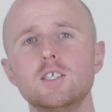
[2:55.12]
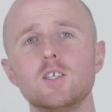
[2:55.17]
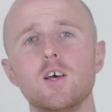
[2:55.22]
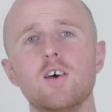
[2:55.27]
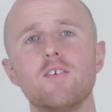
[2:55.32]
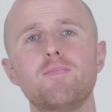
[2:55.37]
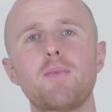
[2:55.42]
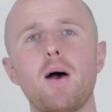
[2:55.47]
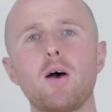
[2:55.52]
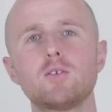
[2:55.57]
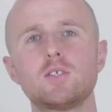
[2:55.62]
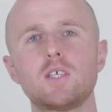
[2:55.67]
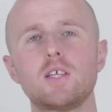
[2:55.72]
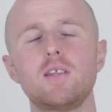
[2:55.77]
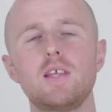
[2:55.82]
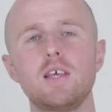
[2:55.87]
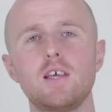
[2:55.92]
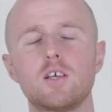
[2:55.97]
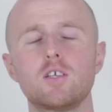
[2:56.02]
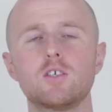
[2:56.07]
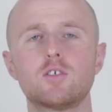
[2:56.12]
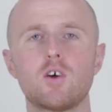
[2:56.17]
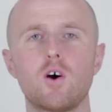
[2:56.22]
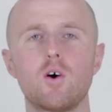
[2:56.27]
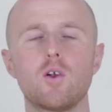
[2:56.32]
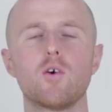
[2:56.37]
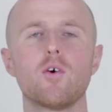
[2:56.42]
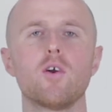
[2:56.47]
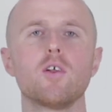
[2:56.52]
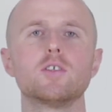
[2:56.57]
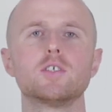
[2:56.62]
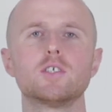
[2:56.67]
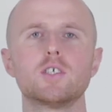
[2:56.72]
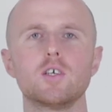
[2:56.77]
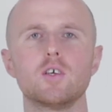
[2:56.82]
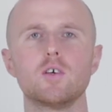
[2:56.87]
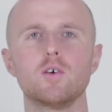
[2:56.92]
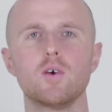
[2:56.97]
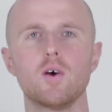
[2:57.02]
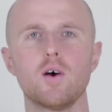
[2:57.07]
So if mounting the controller
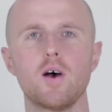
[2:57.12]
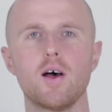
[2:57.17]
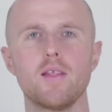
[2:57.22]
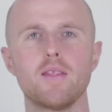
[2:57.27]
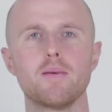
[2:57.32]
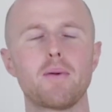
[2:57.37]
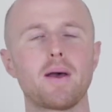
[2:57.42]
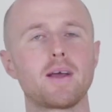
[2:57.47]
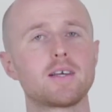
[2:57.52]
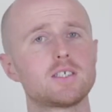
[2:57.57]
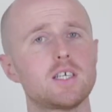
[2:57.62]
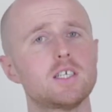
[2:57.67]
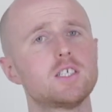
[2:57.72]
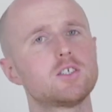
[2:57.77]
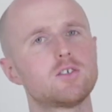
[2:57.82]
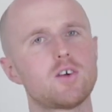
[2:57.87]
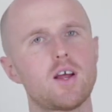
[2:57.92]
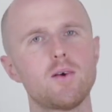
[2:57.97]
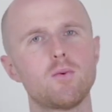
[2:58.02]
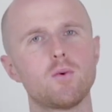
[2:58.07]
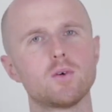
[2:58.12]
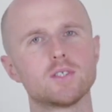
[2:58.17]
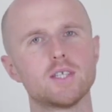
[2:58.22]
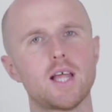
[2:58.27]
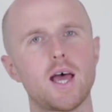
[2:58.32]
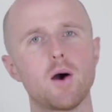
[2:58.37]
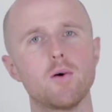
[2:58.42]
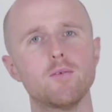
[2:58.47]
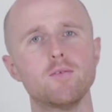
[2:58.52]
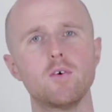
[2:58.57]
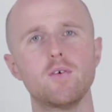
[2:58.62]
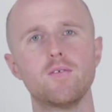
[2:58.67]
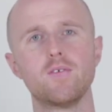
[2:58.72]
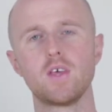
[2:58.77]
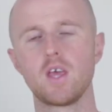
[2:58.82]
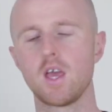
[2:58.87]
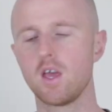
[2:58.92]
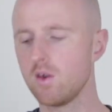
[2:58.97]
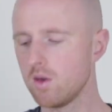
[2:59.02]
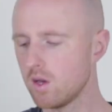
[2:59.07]
onto the MacAccess tray wasn't helpful
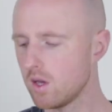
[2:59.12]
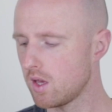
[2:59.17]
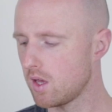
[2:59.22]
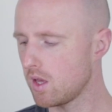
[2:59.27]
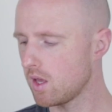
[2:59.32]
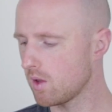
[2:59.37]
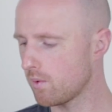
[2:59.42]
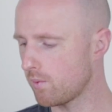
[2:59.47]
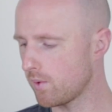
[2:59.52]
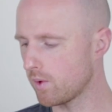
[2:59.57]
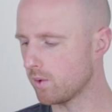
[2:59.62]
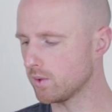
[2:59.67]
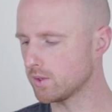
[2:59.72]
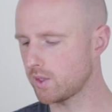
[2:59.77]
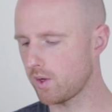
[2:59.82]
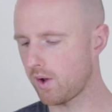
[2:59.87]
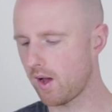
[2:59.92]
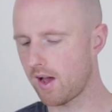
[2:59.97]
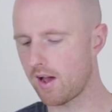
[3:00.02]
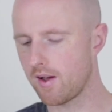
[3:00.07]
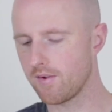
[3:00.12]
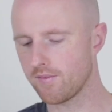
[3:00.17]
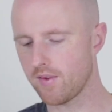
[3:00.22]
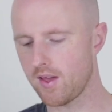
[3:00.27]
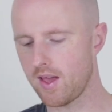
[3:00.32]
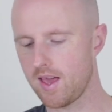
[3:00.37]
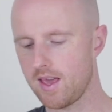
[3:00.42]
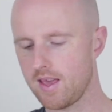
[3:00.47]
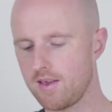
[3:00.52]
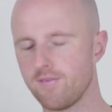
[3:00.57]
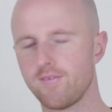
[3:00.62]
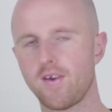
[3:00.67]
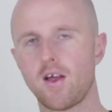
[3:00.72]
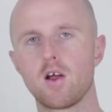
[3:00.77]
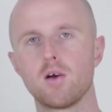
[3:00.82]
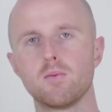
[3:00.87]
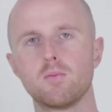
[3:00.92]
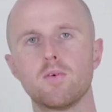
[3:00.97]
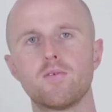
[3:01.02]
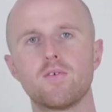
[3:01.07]
for you, we also have a
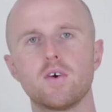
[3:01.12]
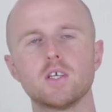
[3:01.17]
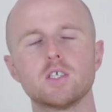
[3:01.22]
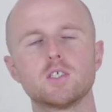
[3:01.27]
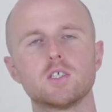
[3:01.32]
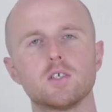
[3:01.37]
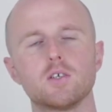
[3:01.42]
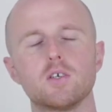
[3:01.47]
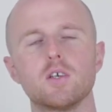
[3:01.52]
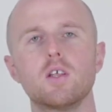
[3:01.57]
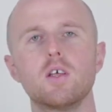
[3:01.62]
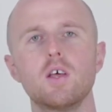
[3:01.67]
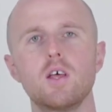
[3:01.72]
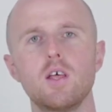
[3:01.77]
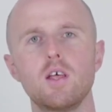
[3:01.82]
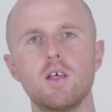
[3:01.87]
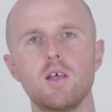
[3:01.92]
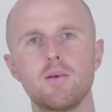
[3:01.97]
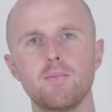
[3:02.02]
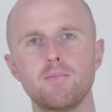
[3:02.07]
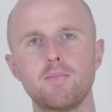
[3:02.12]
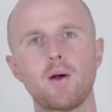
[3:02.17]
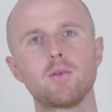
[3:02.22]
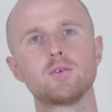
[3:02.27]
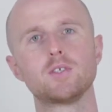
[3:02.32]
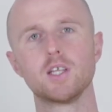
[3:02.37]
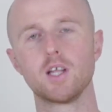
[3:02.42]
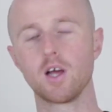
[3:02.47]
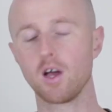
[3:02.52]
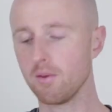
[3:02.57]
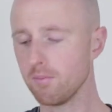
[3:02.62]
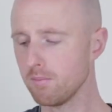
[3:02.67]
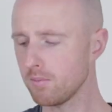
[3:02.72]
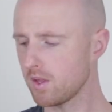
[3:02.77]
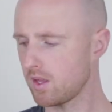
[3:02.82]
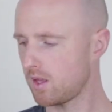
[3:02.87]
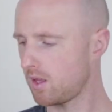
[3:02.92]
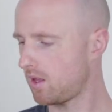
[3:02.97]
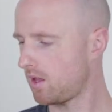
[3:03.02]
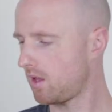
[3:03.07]
variable friction mounting arm.